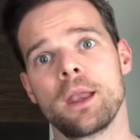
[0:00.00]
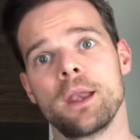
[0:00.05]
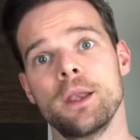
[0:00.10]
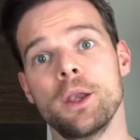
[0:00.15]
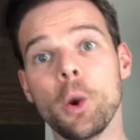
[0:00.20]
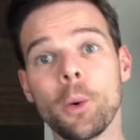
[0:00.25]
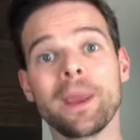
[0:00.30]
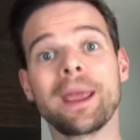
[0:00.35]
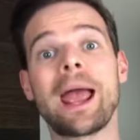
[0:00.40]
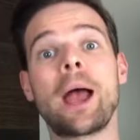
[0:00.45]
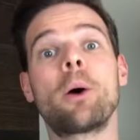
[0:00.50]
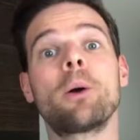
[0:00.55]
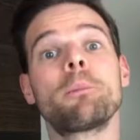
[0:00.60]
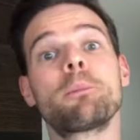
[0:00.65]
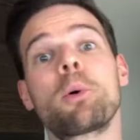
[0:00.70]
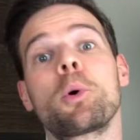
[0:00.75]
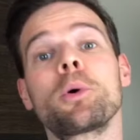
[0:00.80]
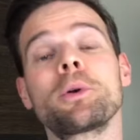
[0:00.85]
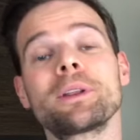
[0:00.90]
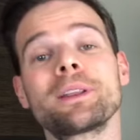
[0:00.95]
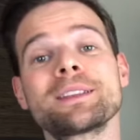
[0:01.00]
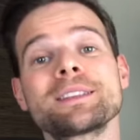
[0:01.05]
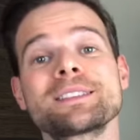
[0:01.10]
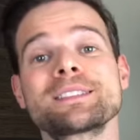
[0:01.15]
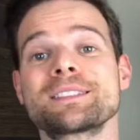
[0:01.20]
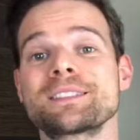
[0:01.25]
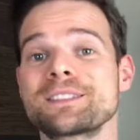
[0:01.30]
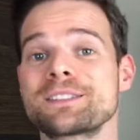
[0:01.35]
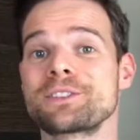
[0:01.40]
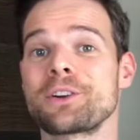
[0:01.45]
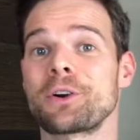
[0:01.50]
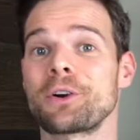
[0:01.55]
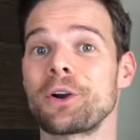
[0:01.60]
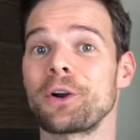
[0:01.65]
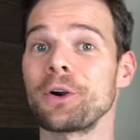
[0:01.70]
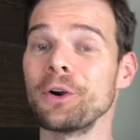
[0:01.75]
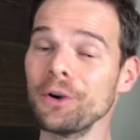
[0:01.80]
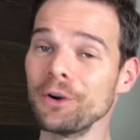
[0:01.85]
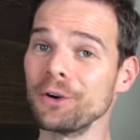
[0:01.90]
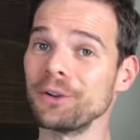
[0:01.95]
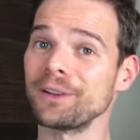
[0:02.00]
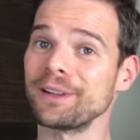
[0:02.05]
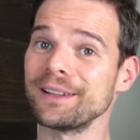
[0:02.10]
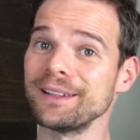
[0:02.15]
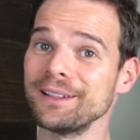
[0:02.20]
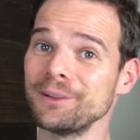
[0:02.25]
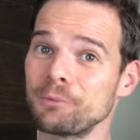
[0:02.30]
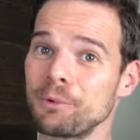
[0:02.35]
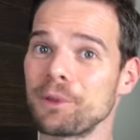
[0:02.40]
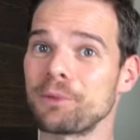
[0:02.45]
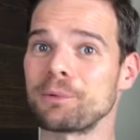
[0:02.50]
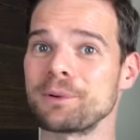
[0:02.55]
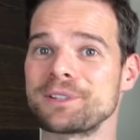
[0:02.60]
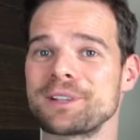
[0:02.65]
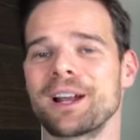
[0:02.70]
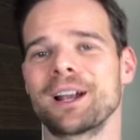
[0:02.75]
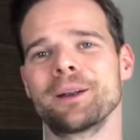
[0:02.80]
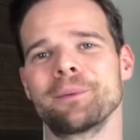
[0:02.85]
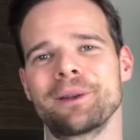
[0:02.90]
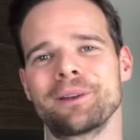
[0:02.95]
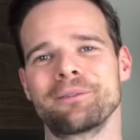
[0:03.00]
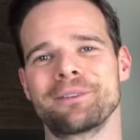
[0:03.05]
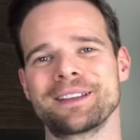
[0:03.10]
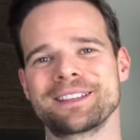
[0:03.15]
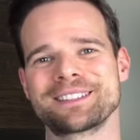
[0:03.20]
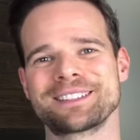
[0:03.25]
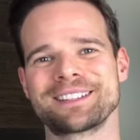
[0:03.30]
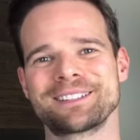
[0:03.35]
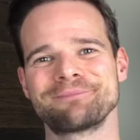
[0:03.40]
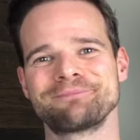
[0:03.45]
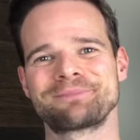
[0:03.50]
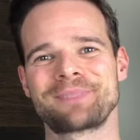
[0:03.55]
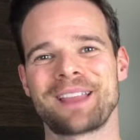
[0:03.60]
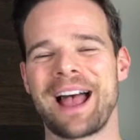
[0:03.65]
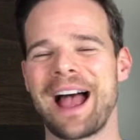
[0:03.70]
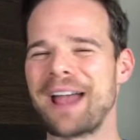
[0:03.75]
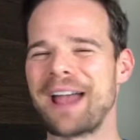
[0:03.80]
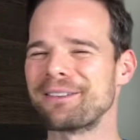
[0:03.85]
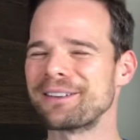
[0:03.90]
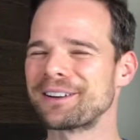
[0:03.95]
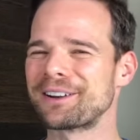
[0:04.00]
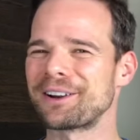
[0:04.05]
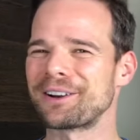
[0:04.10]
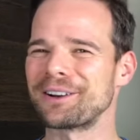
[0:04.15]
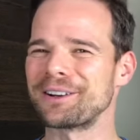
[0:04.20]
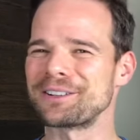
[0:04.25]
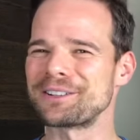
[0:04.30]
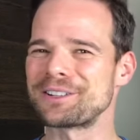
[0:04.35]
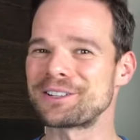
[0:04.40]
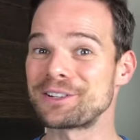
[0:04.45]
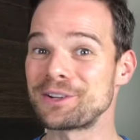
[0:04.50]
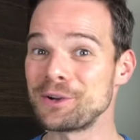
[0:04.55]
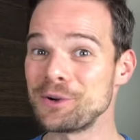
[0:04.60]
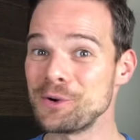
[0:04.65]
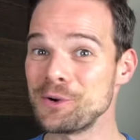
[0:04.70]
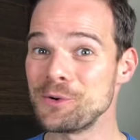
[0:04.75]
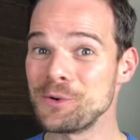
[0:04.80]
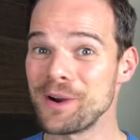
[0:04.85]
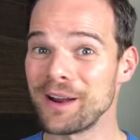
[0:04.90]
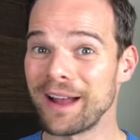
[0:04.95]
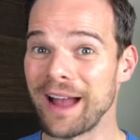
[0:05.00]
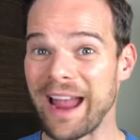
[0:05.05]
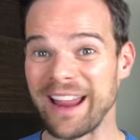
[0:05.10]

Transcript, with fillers: Knowing how important it is to start early with retirement investing, I've encouraged two,